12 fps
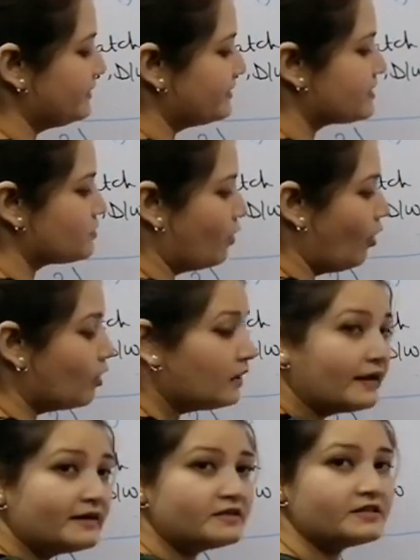in this
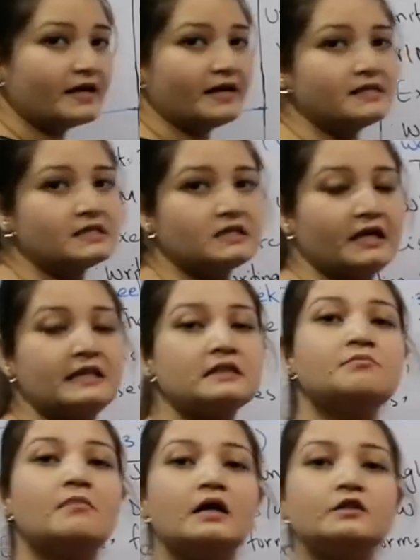online test in
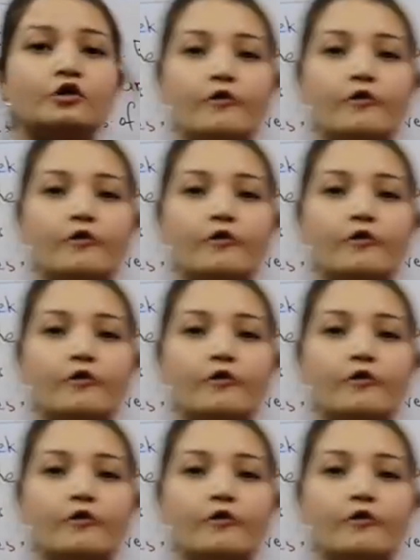the month